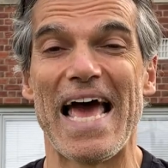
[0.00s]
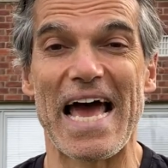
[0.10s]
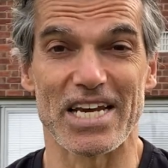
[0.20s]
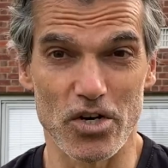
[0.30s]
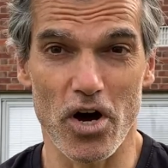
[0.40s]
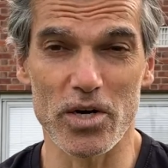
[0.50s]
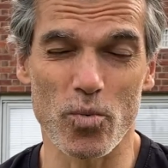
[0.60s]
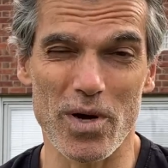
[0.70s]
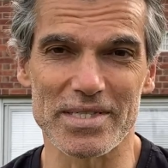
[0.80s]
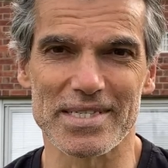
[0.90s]
at
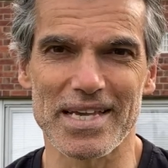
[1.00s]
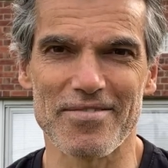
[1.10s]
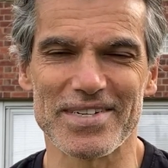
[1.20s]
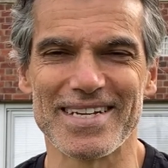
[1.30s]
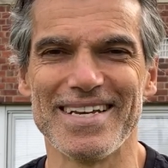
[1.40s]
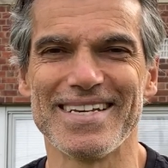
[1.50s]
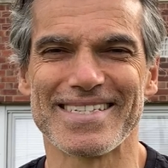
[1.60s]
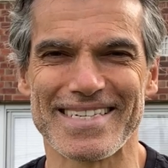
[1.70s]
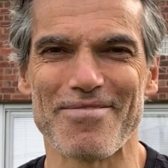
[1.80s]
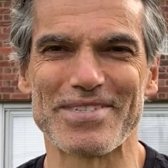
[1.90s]

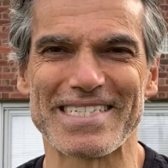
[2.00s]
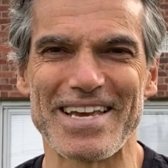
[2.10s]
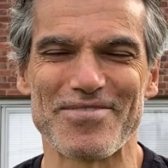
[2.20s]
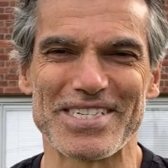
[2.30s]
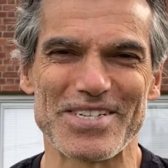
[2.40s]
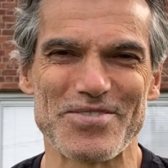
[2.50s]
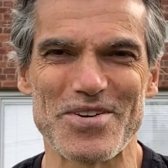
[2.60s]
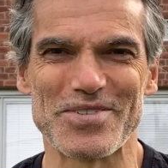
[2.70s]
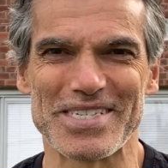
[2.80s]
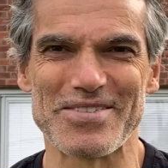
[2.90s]

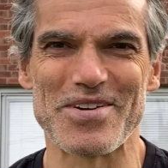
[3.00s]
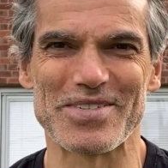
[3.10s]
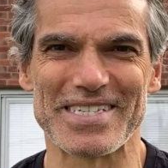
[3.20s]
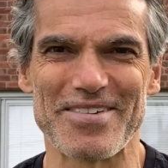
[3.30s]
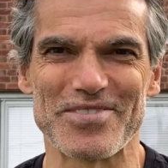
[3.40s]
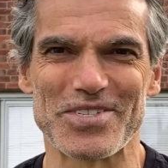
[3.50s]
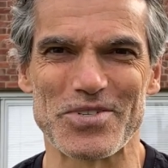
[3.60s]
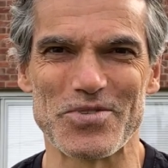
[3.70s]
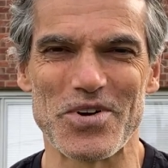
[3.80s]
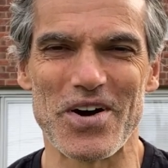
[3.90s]

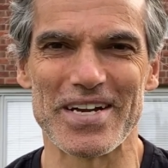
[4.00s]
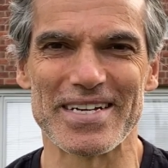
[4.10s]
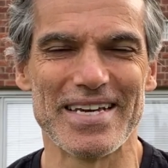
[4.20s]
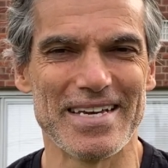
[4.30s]
917-770-0729.